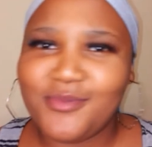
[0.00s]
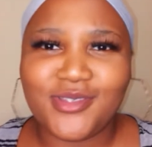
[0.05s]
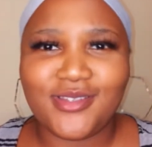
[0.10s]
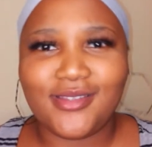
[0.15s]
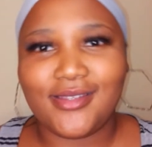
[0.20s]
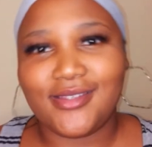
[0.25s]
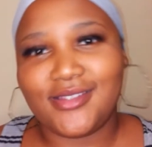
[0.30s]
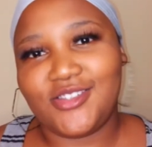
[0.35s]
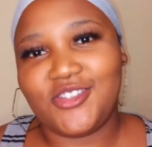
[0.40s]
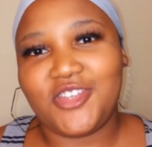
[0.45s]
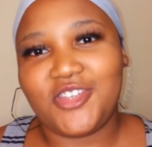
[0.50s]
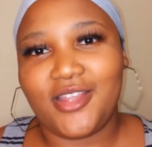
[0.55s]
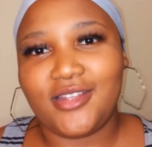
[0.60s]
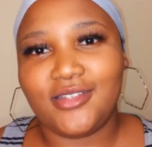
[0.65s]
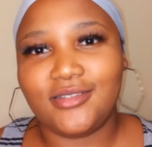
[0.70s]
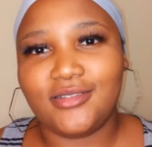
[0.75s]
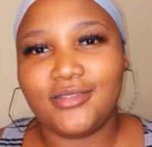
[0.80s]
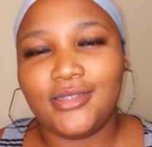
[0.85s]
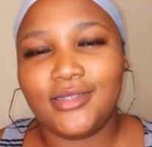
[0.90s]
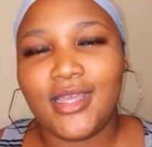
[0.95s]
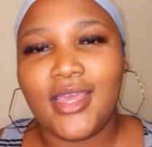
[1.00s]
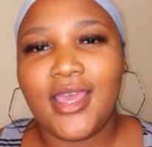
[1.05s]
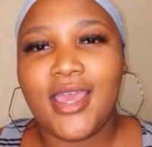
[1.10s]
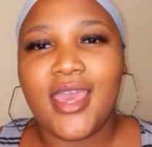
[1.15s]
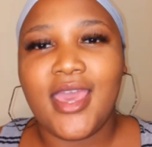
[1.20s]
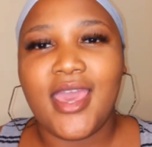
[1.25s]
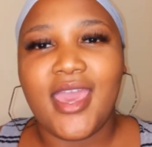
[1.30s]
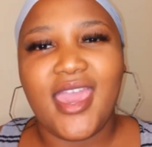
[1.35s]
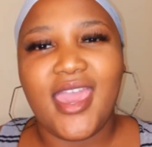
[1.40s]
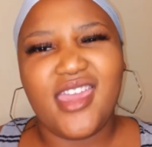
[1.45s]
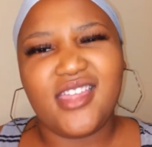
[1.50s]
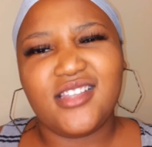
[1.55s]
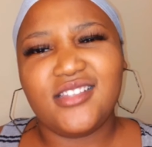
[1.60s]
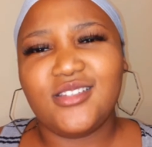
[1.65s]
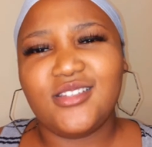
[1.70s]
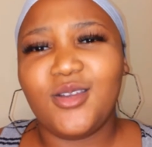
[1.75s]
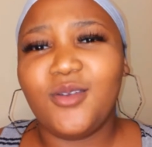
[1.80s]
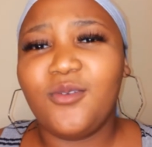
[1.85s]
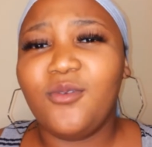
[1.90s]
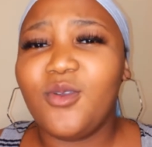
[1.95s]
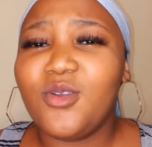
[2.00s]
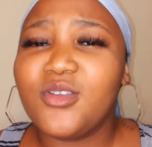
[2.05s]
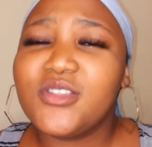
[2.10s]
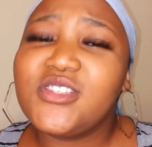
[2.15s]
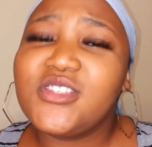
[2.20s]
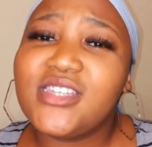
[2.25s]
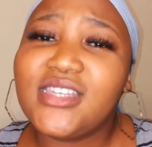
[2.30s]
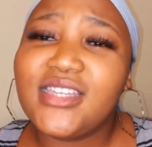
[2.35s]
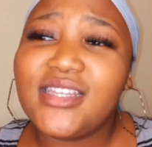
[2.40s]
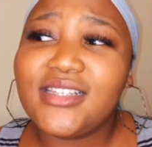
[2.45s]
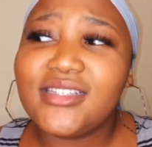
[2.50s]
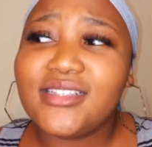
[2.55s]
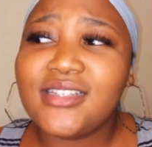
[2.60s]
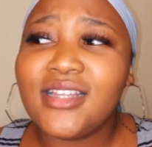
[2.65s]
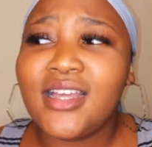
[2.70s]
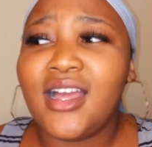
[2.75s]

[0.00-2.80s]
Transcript: to this channel, and of course you can